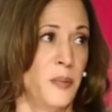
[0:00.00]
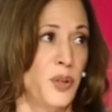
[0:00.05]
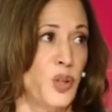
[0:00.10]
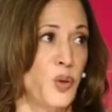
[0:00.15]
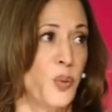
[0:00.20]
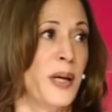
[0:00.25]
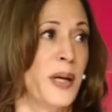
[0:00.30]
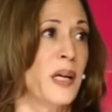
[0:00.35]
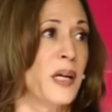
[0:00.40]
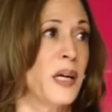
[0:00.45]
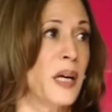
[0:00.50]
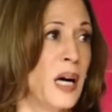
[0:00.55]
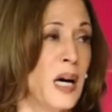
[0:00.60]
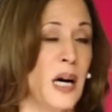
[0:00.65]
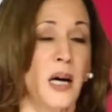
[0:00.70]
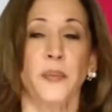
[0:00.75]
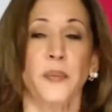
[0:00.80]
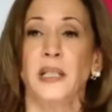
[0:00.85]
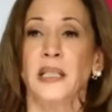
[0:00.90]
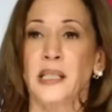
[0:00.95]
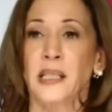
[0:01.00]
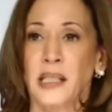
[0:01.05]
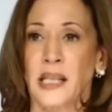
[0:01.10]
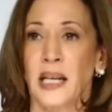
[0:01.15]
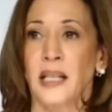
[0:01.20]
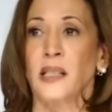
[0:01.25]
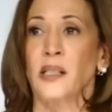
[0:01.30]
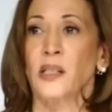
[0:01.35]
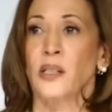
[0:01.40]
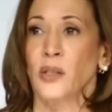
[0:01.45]
between common
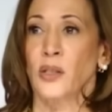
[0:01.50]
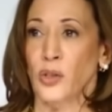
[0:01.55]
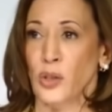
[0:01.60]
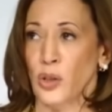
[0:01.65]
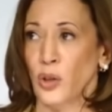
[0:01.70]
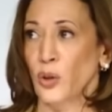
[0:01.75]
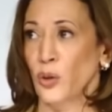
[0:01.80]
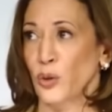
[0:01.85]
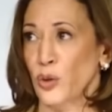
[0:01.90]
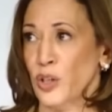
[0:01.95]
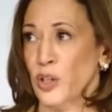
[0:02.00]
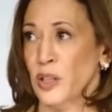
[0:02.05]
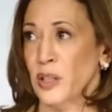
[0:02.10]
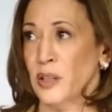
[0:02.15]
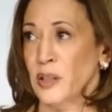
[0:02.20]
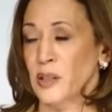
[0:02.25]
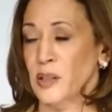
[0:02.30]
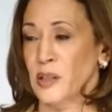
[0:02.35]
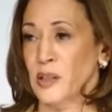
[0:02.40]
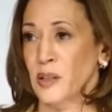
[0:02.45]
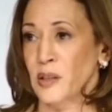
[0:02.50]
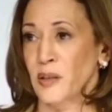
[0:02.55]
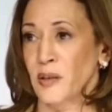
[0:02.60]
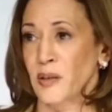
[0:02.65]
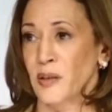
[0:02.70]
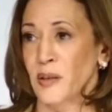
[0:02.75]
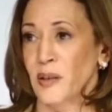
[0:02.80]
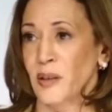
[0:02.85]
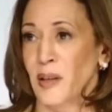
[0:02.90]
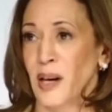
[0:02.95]
sense solutions
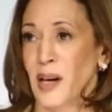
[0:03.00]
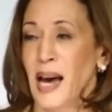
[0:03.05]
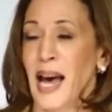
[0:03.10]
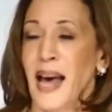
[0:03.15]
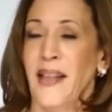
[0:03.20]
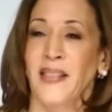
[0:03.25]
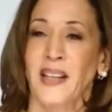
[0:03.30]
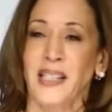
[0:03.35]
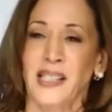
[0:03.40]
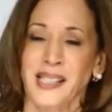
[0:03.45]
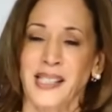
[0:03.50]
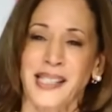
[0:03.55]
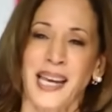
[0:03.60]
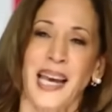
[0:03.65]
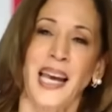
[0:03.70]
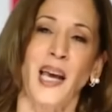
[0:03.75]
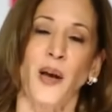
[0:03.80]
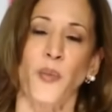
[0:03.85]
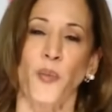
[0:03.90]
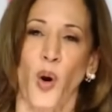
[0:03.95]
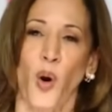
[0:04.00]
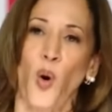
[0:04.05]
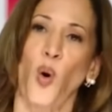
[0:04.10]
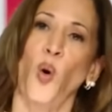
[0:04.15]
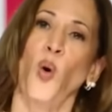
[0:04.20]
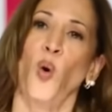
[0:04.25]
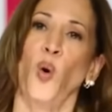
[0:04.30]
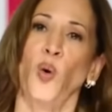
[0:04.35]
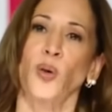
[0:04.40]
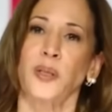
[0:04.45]
and the same
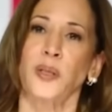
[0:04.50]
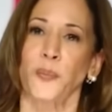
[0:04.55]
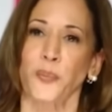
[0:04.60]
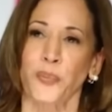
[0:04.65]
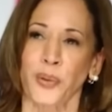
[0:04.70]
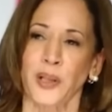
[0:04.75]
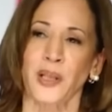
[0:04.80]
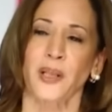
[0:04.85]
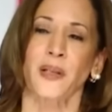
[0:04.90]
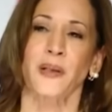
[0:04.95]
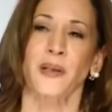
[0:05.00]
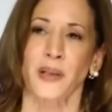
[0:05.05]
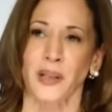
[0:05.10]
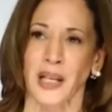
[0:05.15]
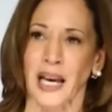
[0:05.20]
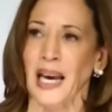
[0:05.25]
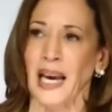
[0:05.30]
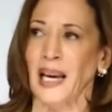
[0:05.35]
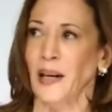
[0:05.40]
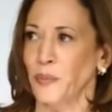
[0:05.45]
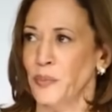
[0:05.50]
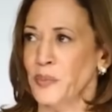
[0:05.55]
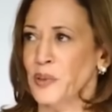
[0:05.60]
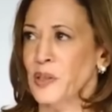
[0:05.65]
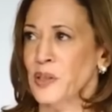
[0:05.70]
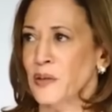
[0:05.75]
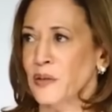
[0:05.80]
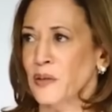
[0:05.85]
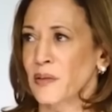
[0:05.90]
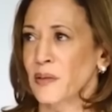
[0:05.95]
old political
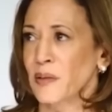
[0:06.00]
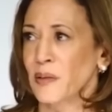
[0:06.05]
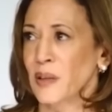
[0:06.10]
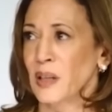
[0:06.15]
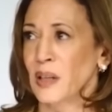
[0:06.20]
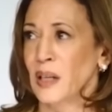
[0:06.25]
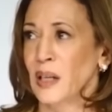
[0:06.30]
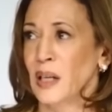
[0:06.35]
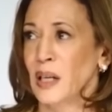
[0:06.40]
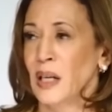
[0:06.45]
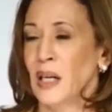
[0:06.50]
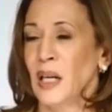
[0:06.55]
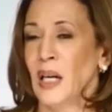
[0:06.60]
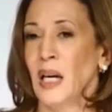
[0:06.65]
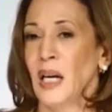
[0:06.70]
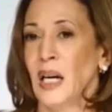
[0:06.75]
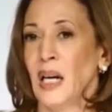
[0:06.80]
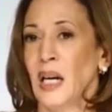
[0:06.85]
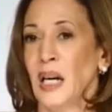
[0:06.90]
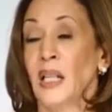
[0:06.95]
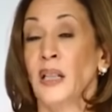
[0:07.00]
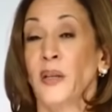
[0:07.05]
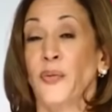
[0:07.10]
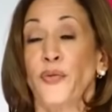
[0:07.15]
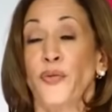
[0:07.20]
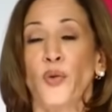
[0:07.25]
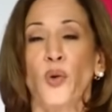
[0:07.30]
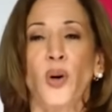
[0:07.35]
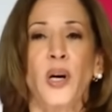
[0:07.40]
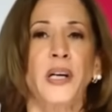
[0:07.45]
games. In the
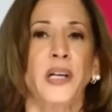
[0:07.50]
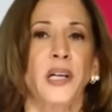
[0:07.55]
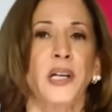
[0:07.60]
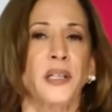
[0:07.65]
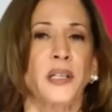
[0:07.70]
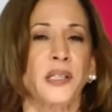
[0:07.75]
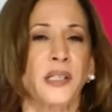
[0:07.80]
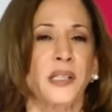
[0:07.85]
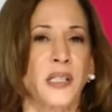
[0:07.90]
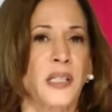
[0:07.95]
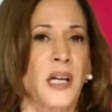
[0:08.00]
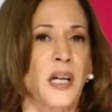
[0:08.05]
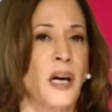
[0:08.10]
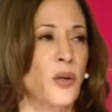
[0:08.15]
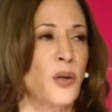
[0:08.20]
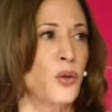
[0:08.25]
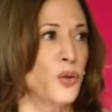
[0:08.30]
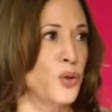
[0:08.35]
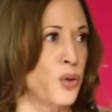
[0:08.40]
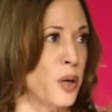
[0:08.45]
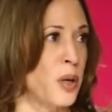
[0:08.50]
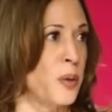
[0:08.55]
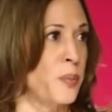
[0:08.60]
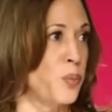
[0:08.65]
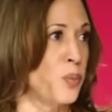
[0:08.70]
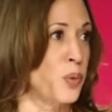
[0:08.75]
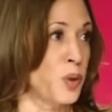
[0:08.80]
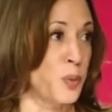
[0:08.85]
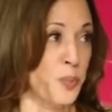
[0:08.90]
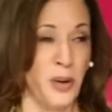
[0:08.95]
four years that Donald
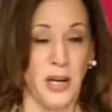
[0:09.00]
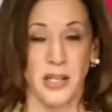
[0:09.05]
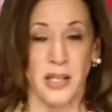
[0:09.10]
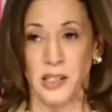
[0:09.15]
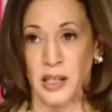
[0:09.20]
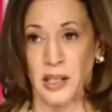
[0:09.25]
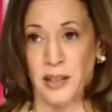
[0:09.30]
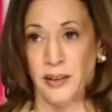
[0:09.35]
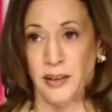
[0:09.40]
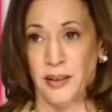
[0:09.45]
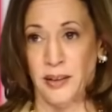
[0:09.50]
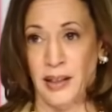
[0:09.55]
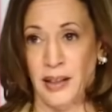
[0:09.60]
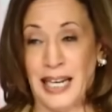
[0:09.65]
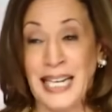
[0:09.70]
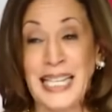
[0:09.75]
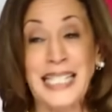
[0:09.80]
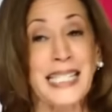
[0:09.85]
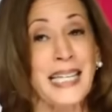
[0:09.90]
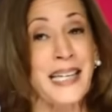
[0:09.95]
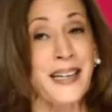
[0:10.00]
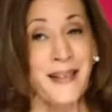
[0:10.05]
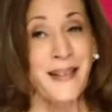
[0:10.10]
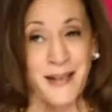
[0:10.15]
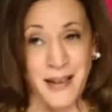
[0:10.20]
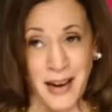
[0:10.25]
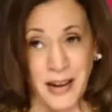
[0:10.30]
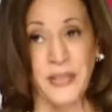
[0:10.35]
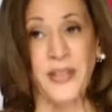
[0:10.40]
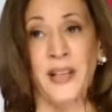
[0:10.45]
Trump was president, he did
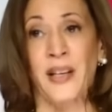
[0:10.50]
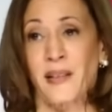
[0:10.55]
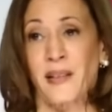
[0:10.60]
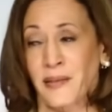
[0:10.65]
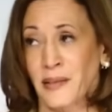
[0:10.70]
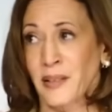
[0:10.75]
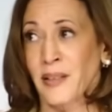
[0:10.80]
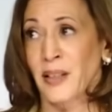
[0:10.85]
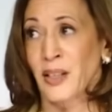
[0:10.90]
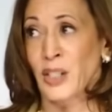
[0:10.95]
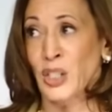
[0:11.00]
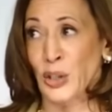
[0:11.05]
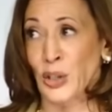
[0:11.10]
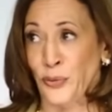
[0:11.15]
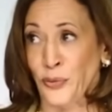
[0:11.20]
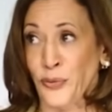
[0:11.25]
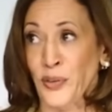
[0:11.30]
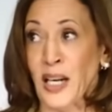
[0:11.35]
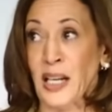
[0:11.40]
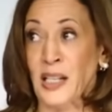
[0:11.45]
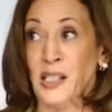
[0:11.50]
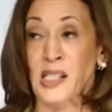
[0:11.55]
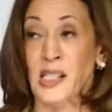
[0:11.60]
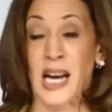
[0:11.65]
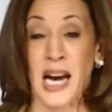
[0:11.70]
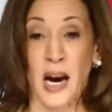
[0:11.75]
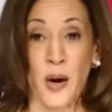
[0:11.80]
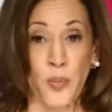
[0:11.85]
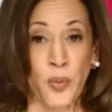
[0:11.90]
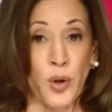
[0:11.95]
nothing to fix
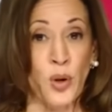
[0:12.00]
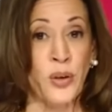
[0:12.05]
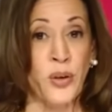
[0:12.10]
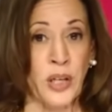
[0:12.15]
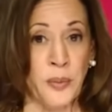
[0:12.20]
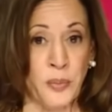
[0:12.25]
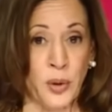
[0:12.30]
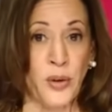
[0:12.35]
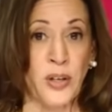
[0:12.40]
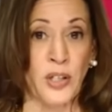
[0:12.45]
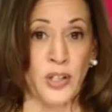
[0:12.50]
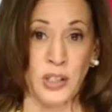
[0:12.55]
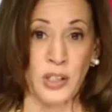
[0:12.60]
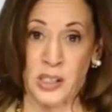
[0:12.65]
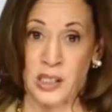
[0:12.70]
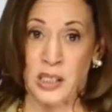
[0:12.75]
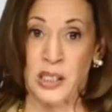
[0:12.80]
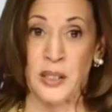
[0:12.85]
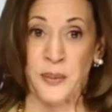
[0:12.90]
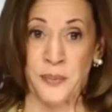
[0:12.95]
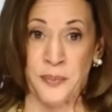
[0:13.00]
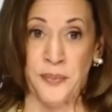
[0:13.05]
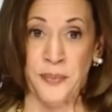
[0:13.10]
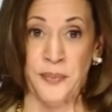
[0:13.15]
our broken immigration system.